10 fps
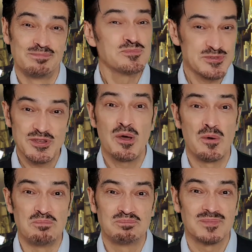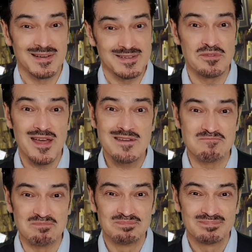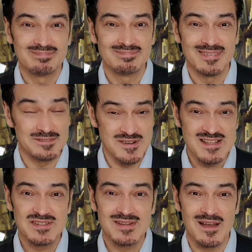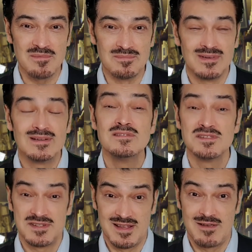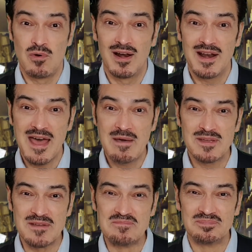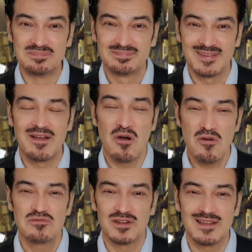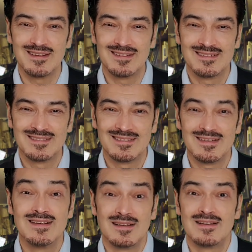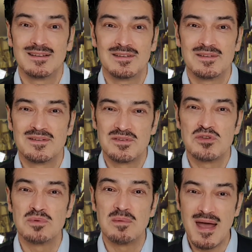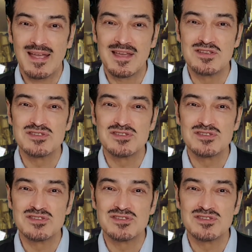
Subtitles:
So until then, until next time, stay well and happy. And hopefully you'll be back here